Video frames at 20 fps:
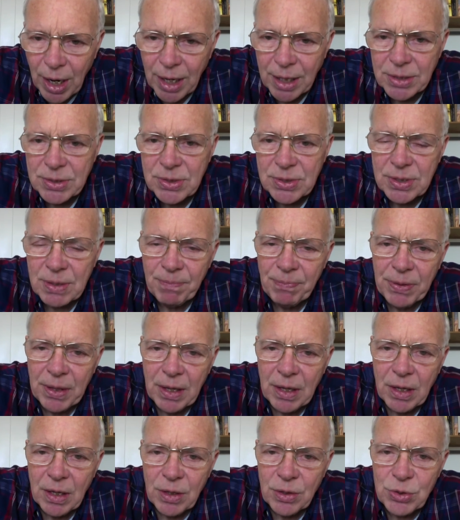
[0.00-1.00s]
us
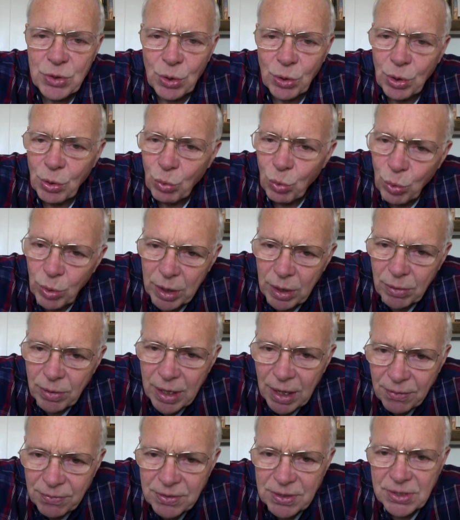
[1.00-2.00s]
so that we
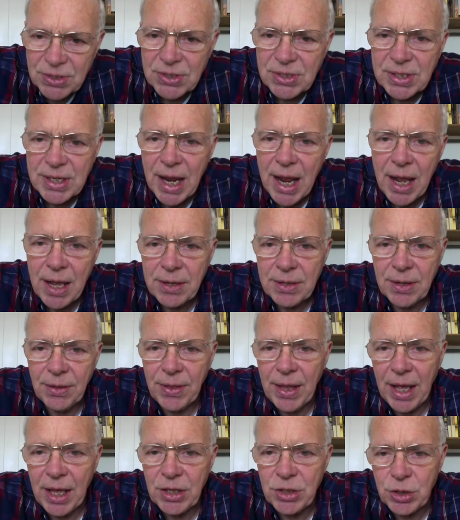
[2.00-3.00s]
don't have to stand
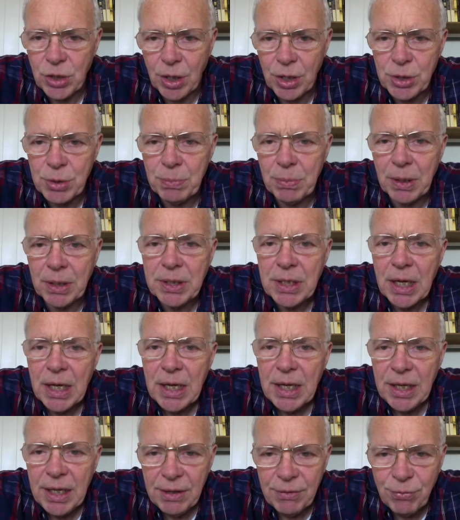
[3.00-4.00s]
in that judgment
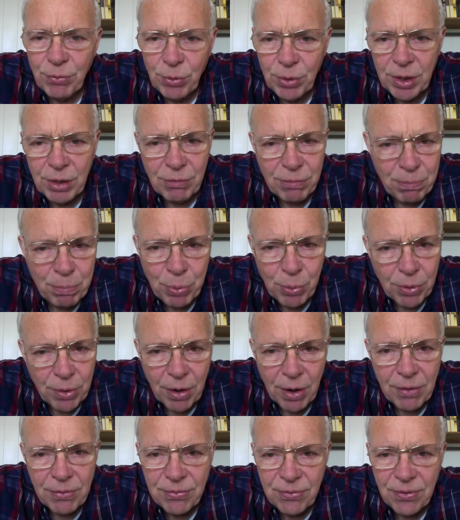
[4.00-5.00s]
if we have put
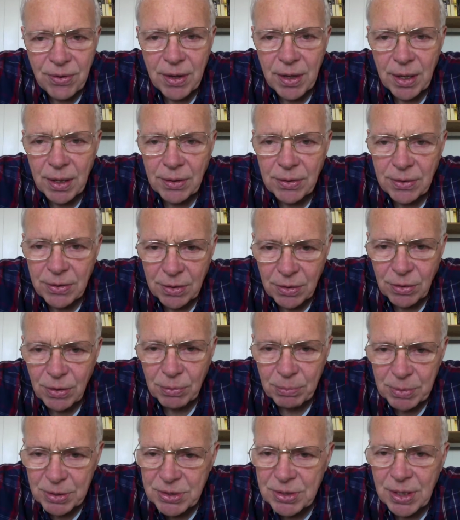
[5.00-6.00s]
our faith in
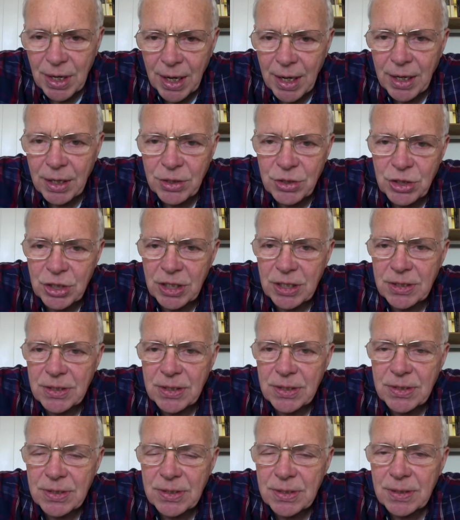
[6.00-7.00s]
the Messiah
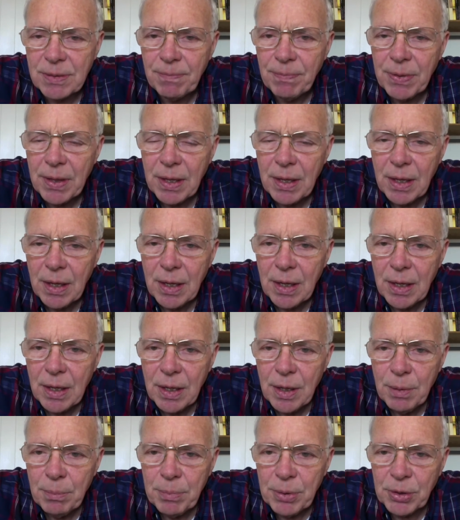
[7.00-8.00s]
Jesus.
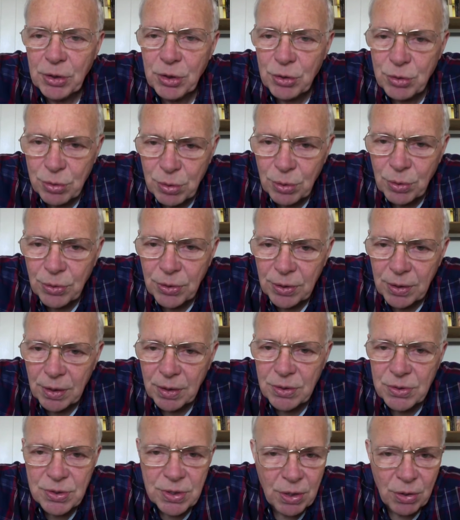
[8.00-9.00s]
But the truth
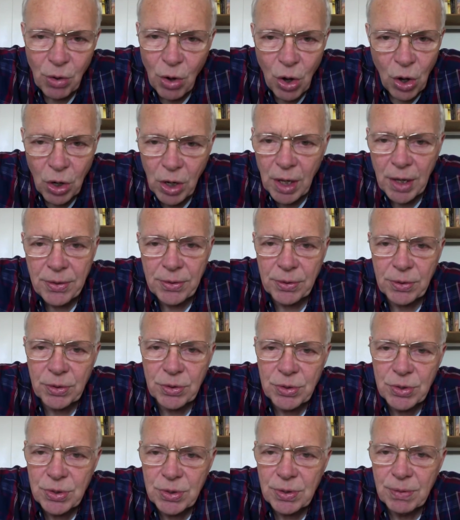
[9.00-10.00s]
is that all
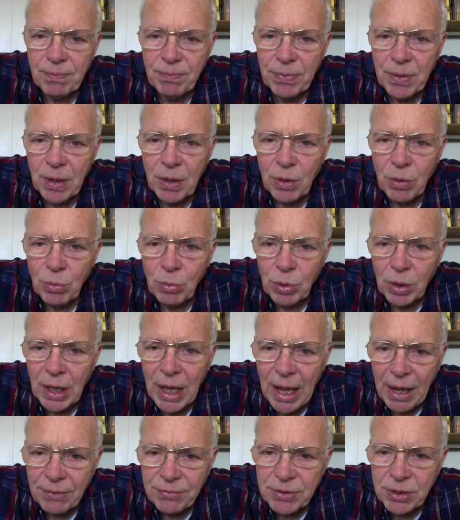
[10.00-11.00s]
others will
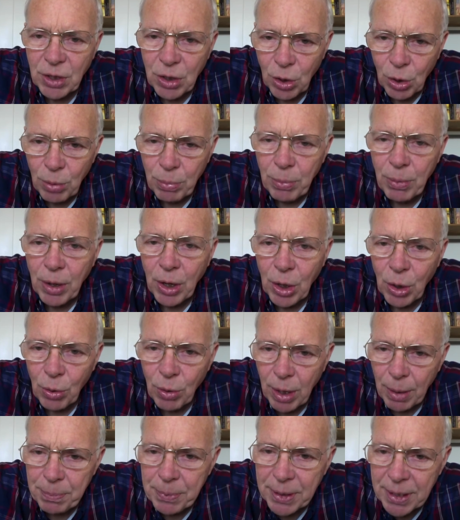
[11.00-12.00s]
have to go, go
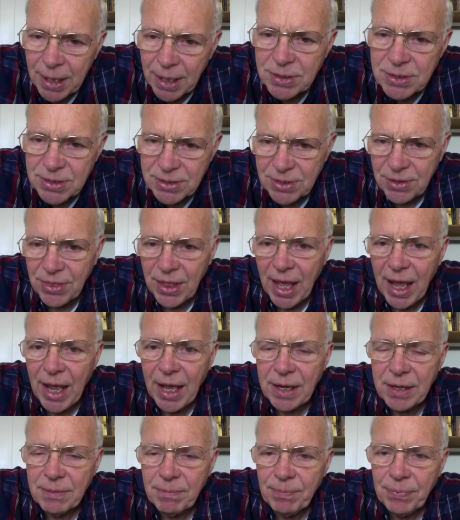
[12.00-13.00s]
up against
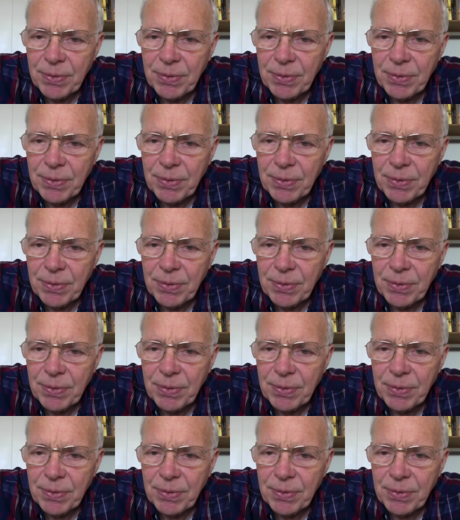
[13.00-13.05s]
that